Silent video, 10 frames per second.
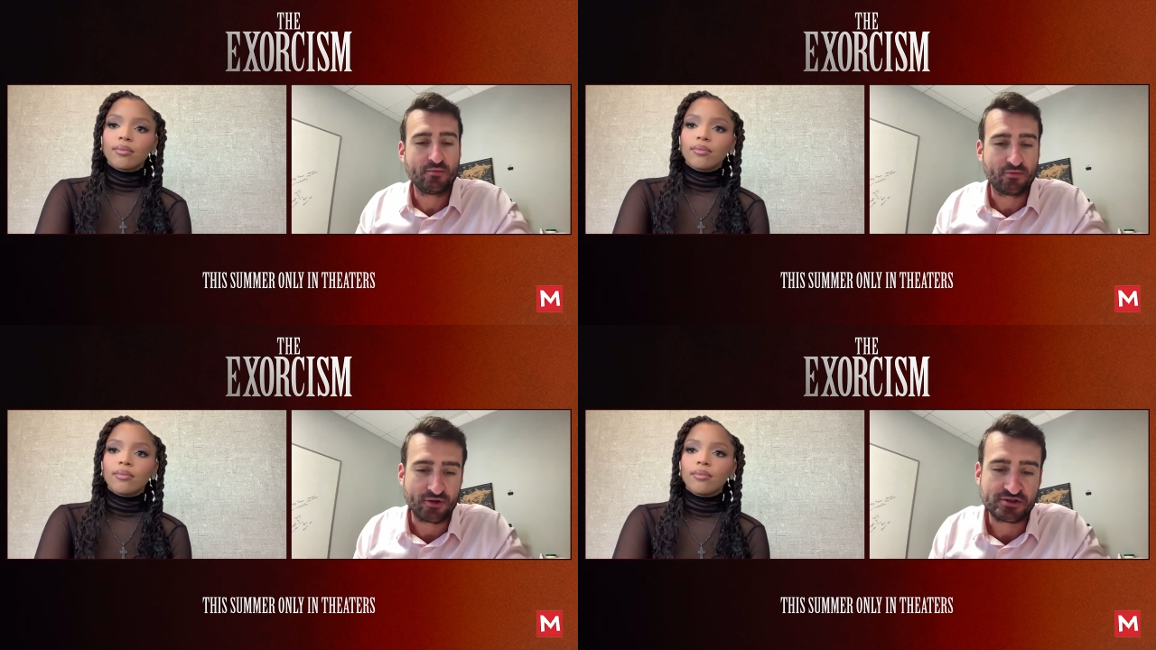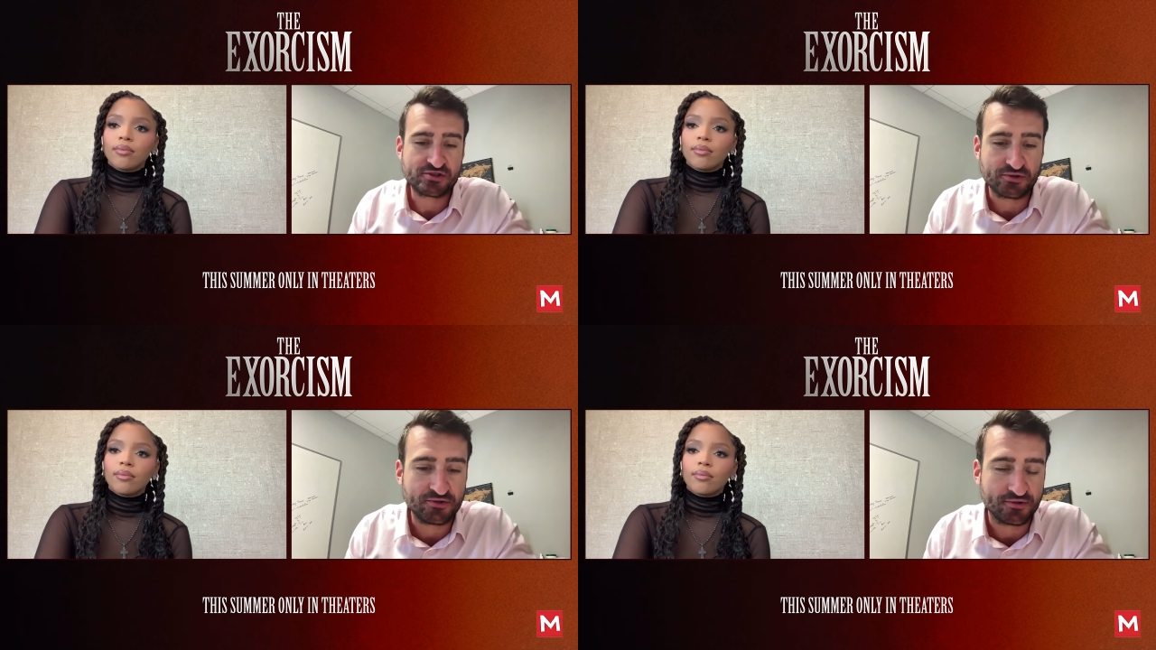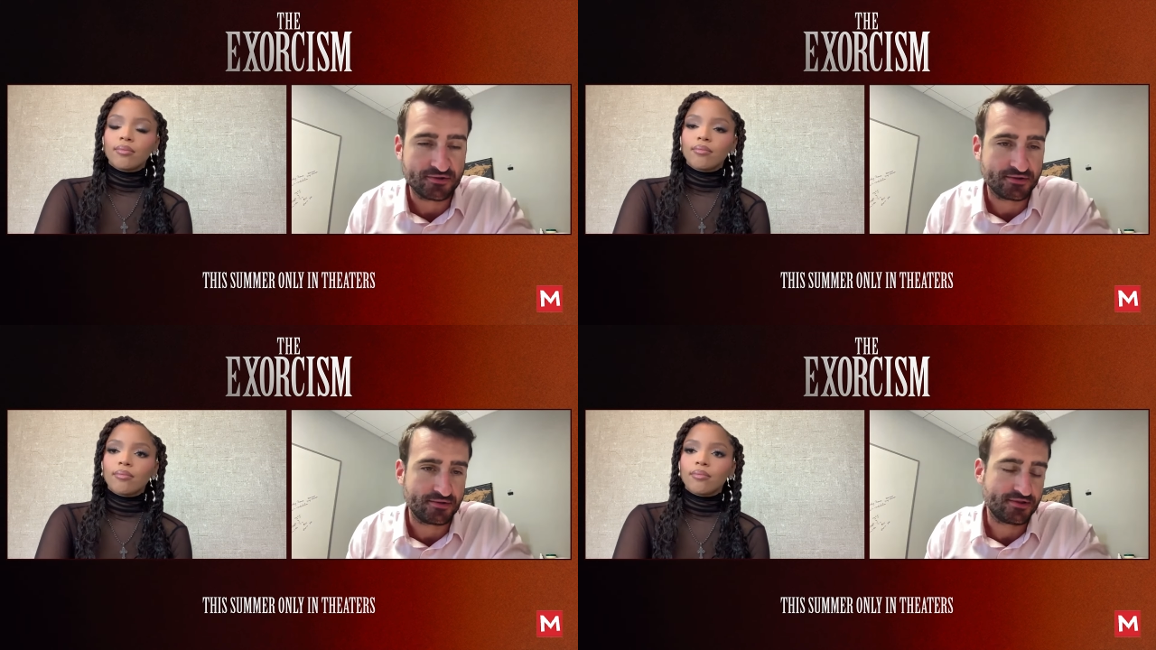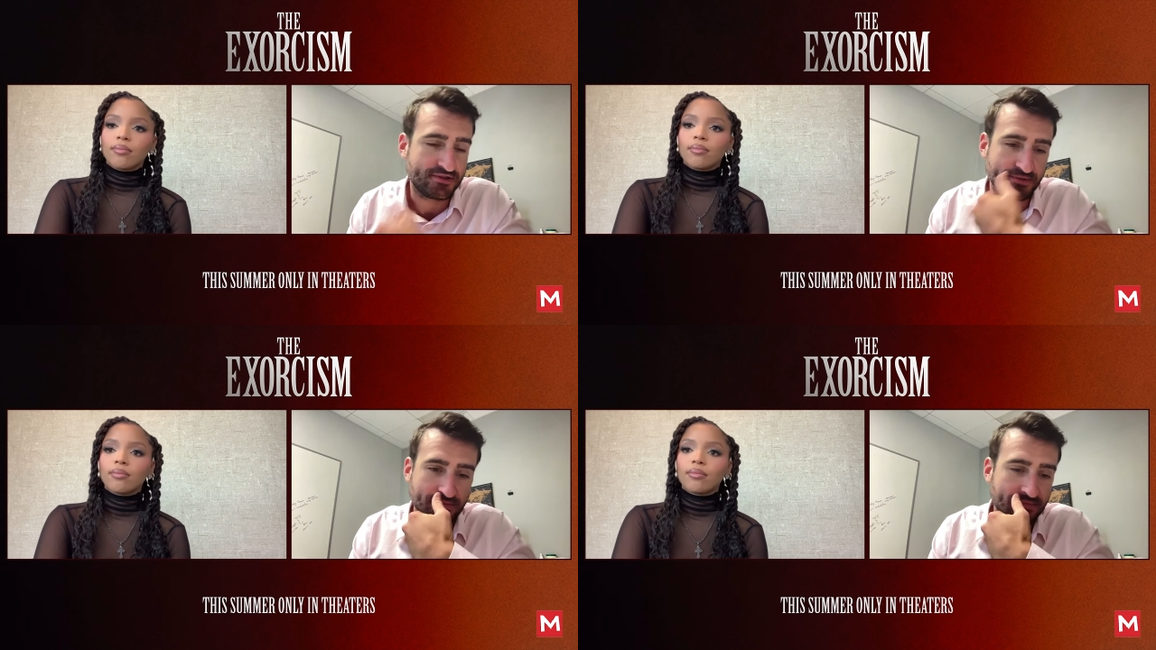Speaker 1: brush shoulders with
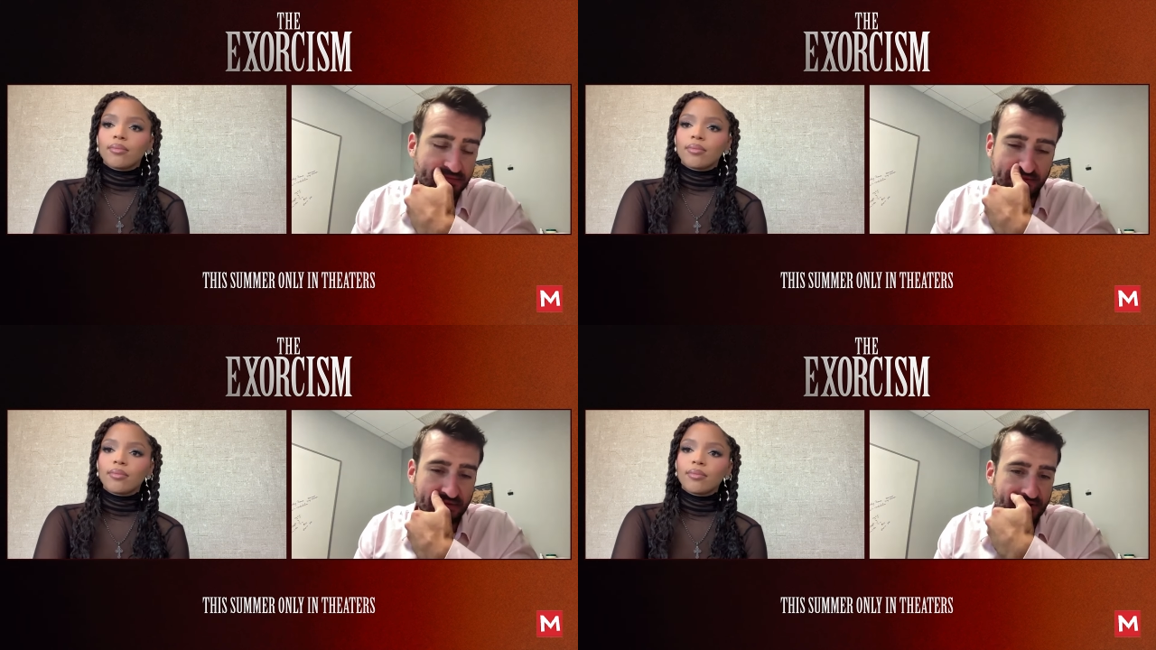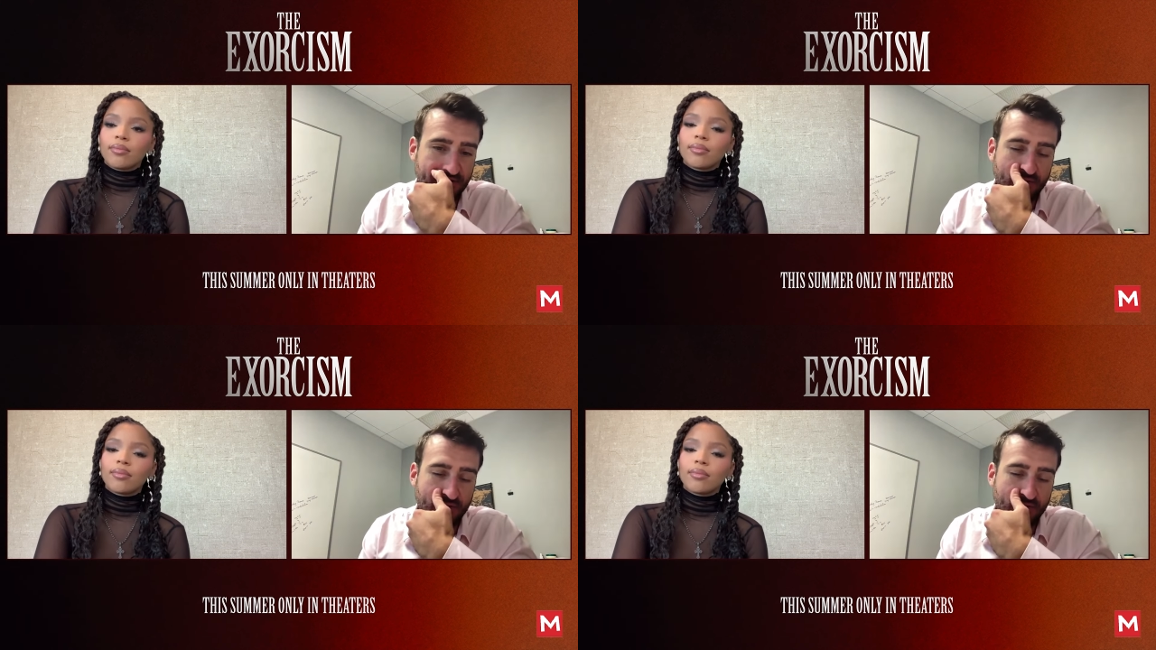some you know